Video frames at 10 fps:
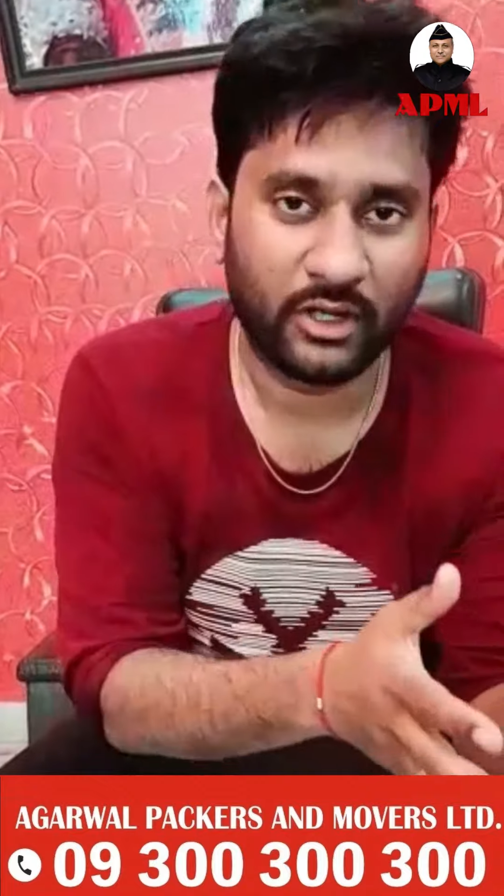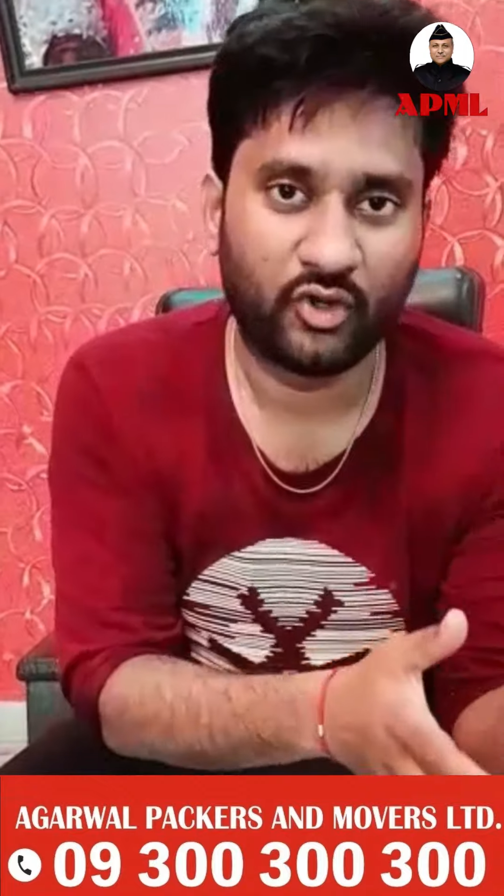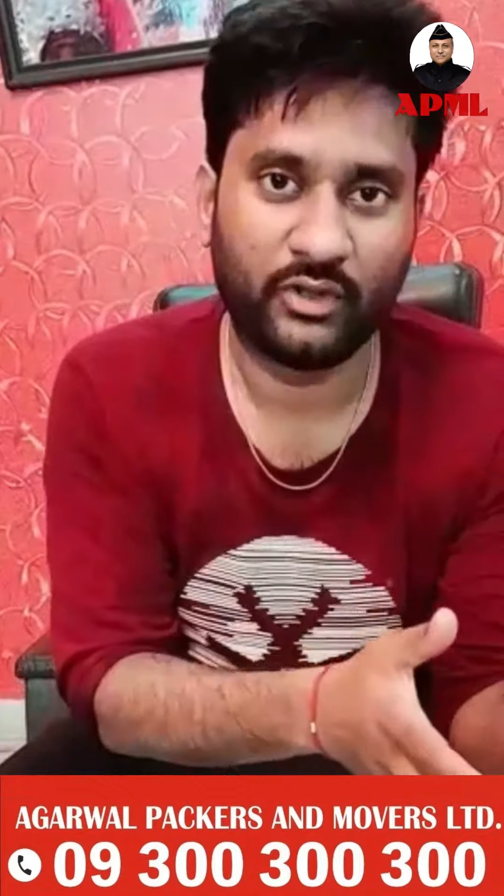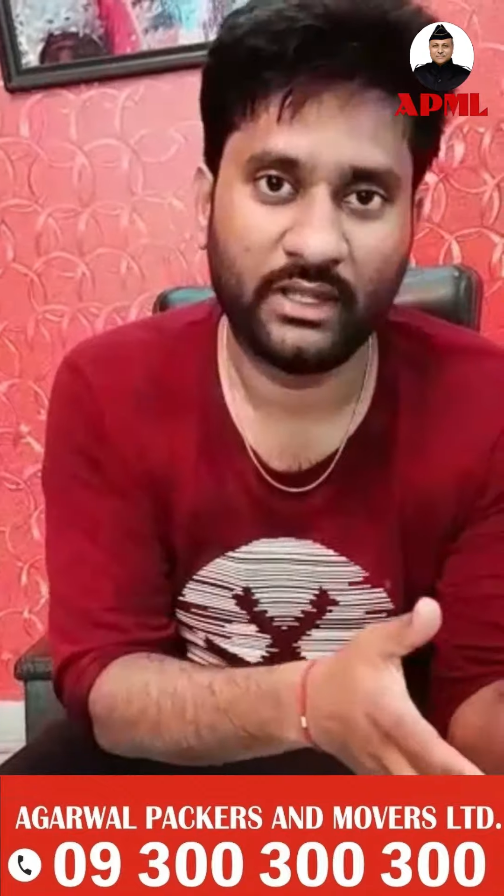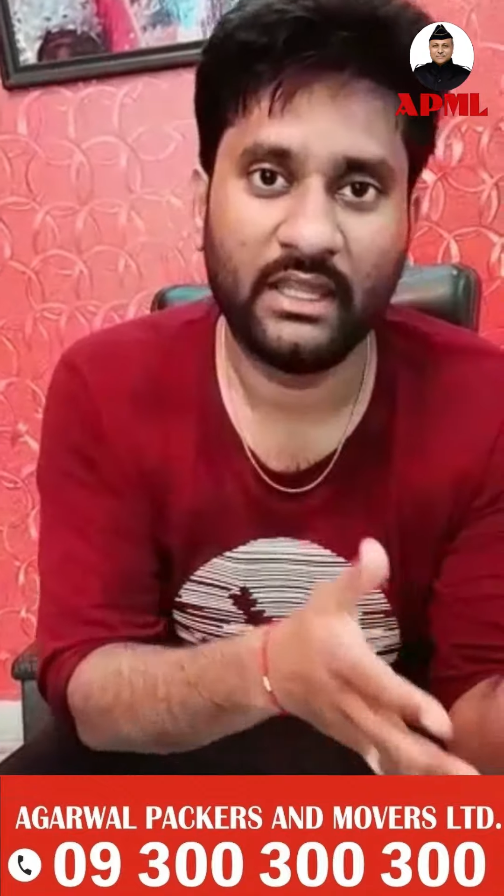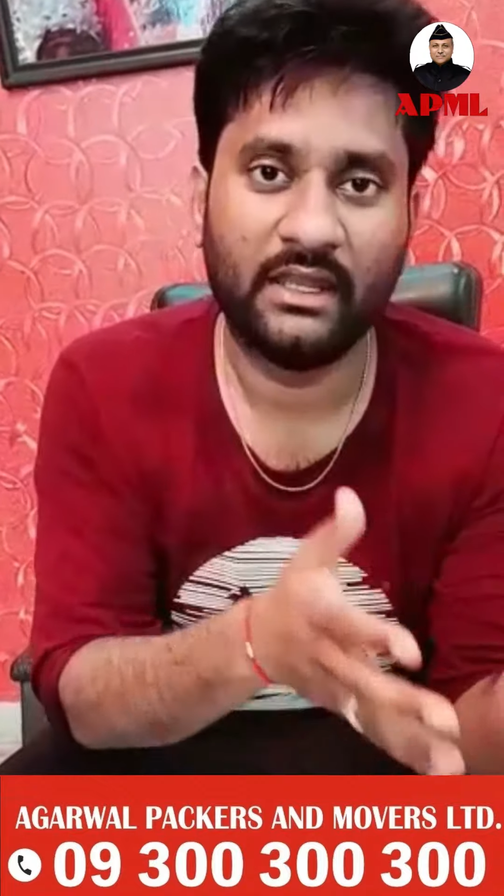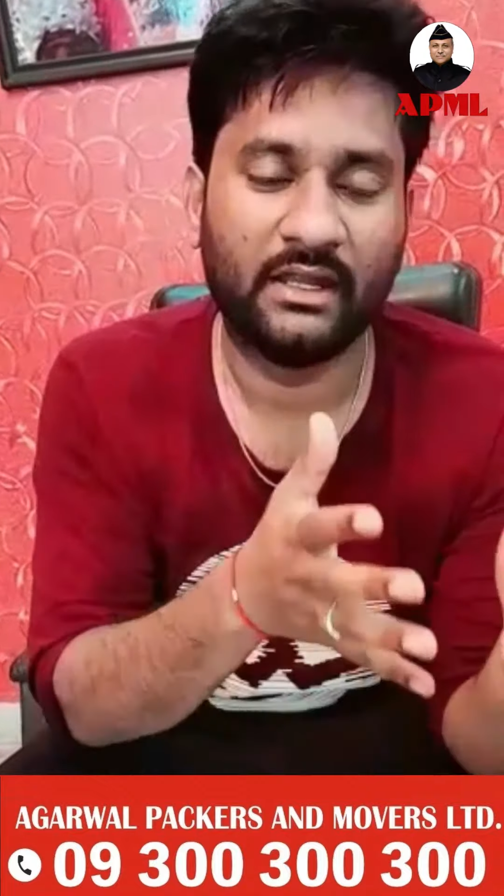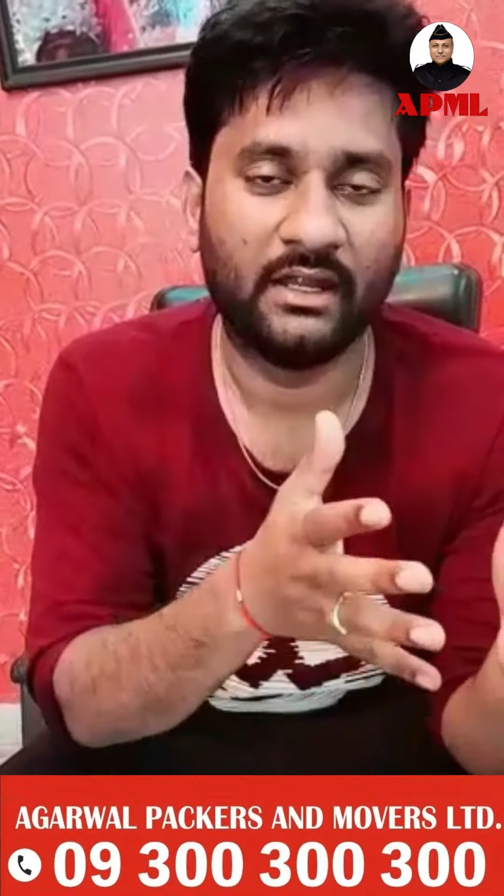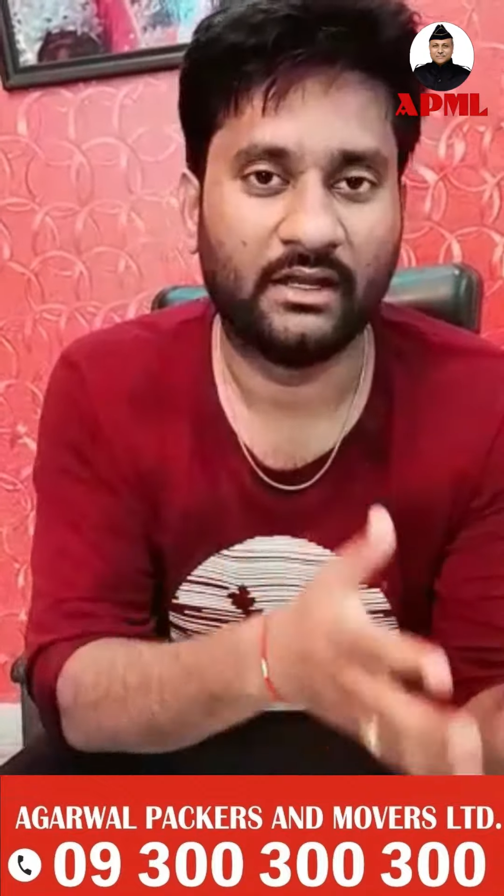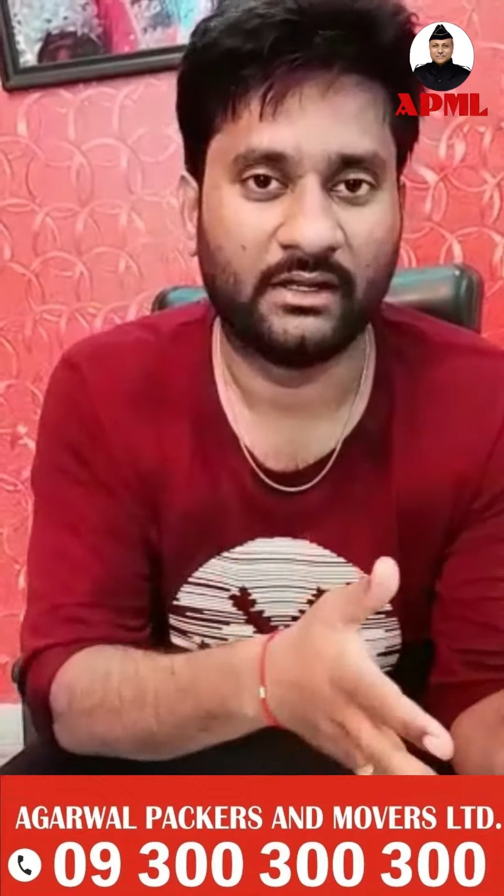the
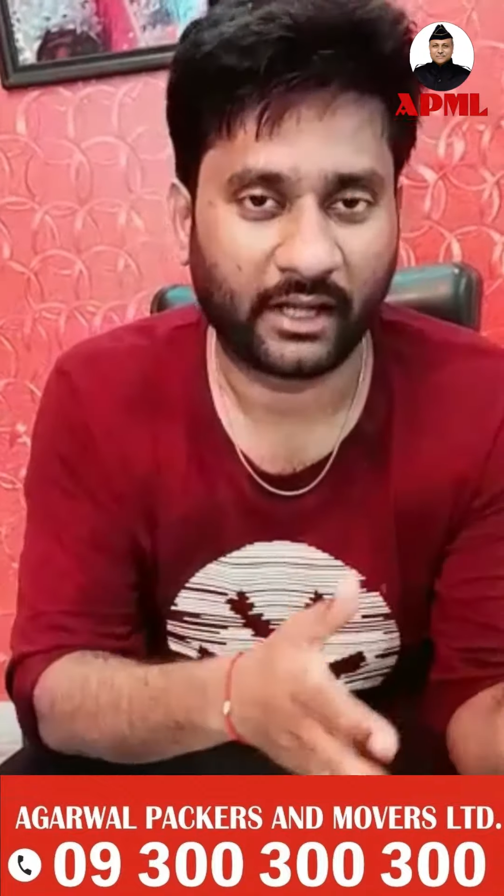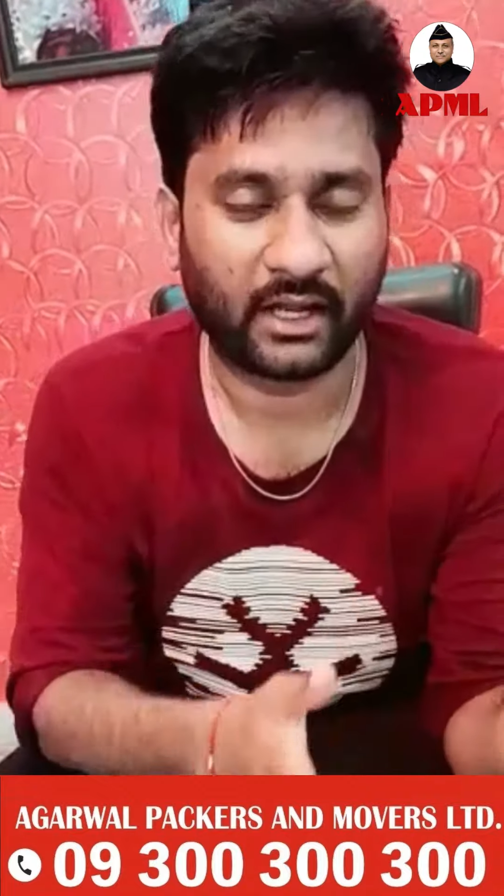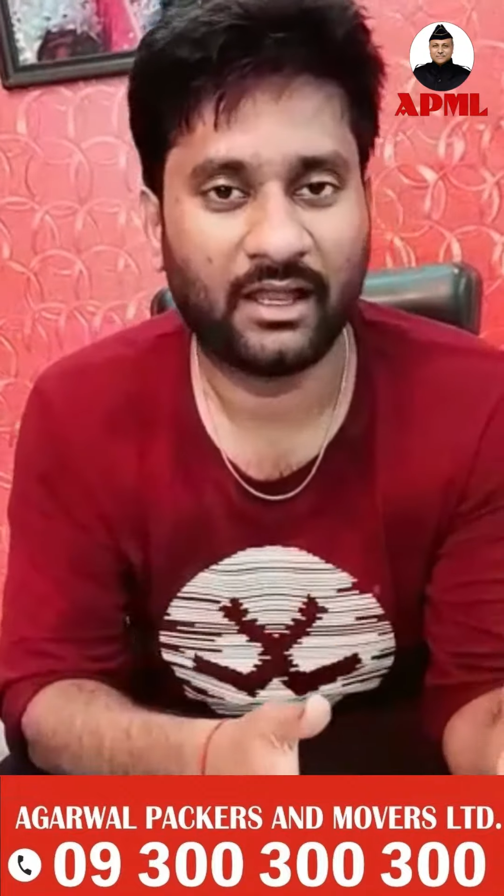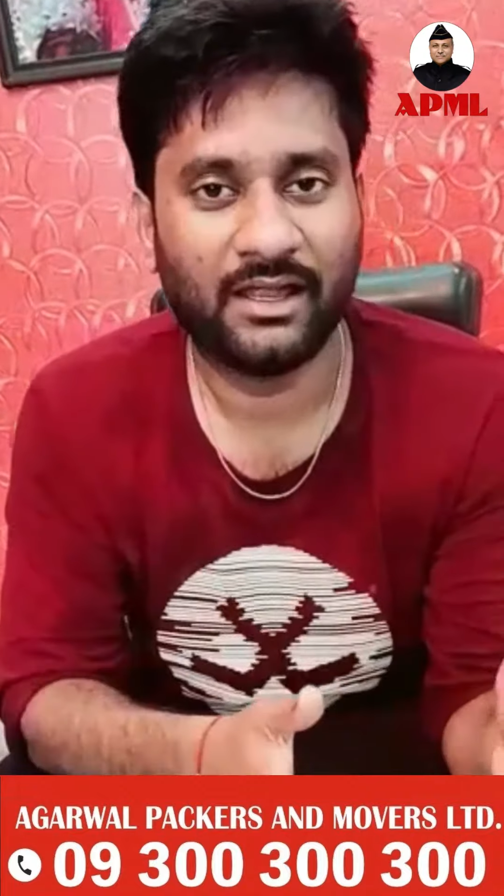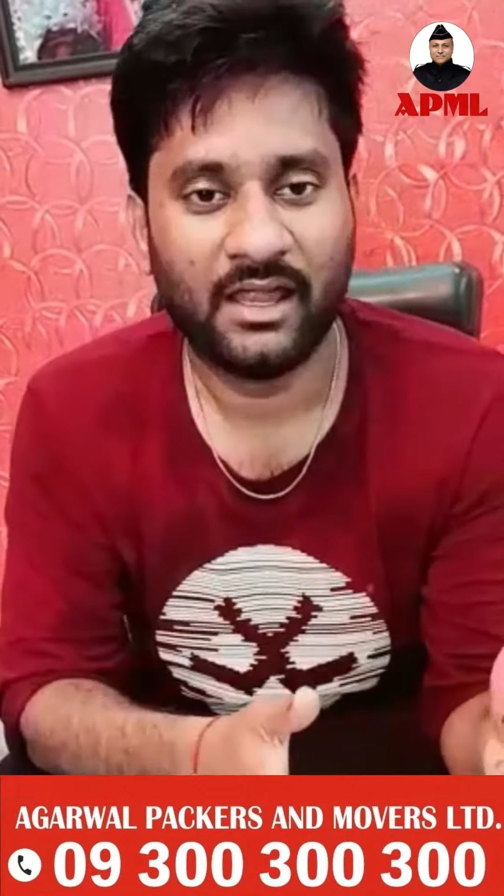truck.